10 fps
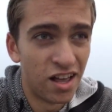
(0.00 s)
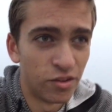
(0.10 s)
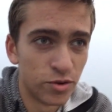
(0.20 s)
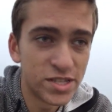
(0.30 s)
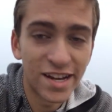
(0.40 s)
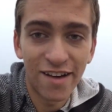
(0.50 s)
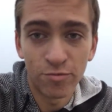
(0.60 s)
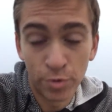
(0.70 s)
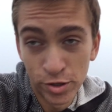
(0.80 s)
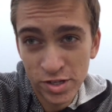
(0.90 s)
The reason I
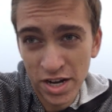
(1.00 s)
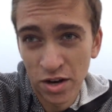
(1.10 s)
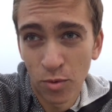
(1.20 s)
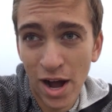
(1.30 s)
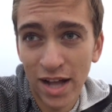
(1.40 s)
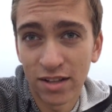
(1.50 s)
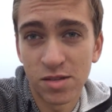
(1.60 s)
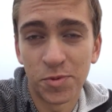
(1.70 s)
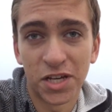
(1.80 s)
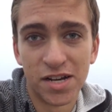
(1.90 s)
haven't posted in a while
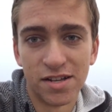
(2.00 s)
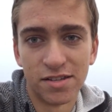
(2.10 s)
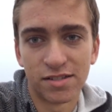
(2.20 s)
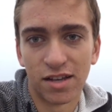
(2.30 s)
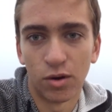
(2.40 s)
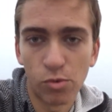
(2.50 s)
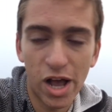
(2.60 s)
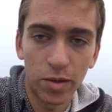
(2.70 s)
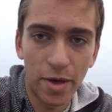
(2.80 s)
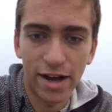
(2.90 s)
is because a
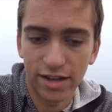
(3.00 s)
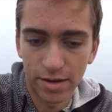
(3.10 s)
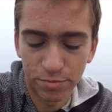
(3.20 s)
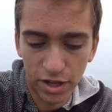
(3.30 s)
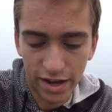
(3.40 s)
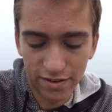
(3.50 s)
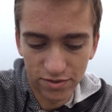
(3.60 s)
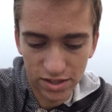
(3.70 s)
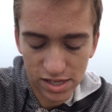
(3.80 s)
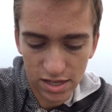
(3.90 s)
while back I applied
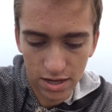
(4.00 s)
for the